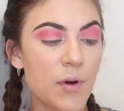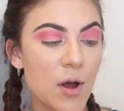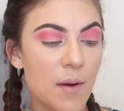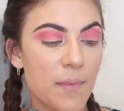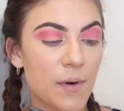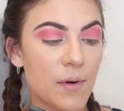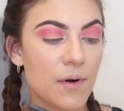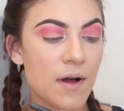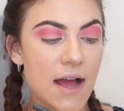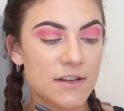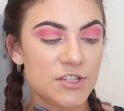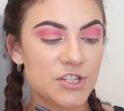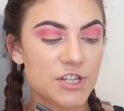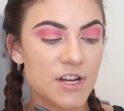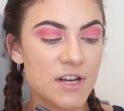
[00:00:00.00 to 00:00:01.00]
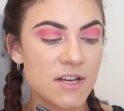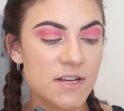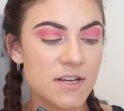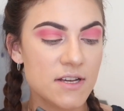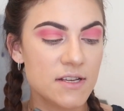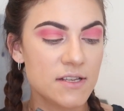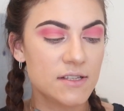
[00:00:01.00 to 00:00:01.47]
purple and
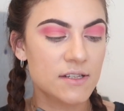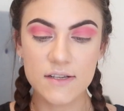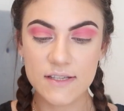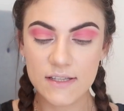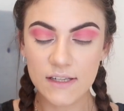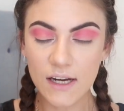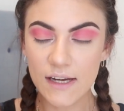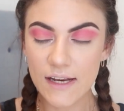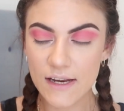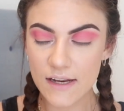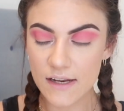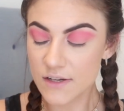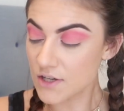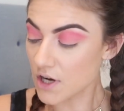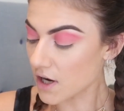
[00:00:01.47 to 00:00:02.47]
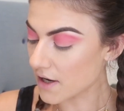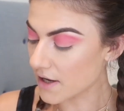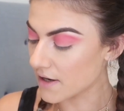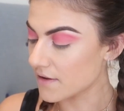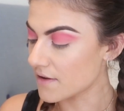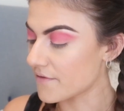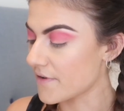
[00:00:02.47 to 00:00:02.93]
just slightly
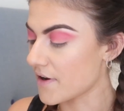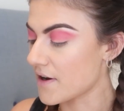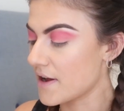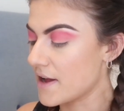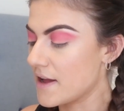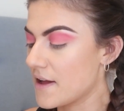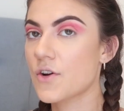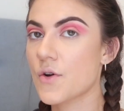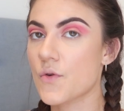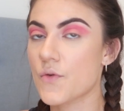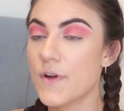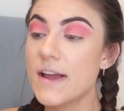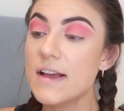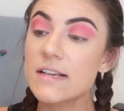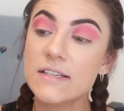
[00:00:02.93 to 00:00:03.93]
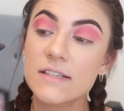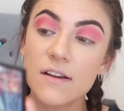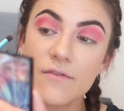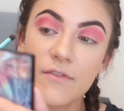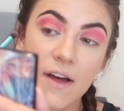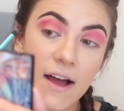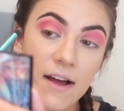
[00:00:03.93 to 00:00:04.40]
darken the very crease
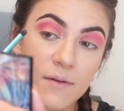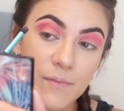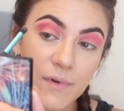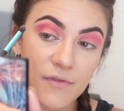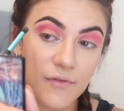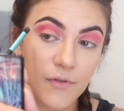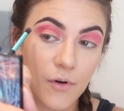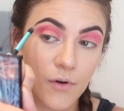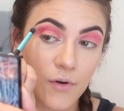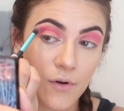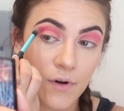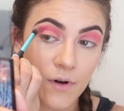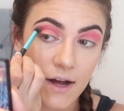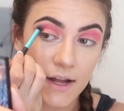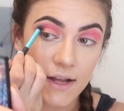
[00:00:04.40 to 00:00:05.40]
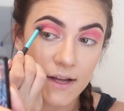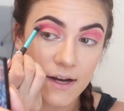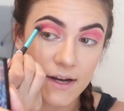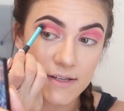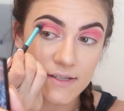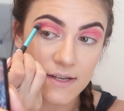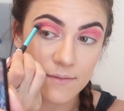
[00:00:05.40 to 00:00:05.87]
of that before I
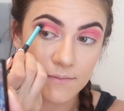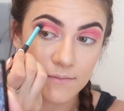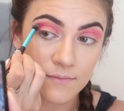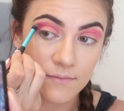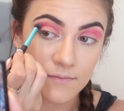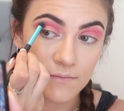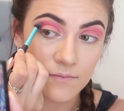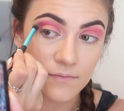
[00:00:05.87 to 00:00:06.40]
cut in.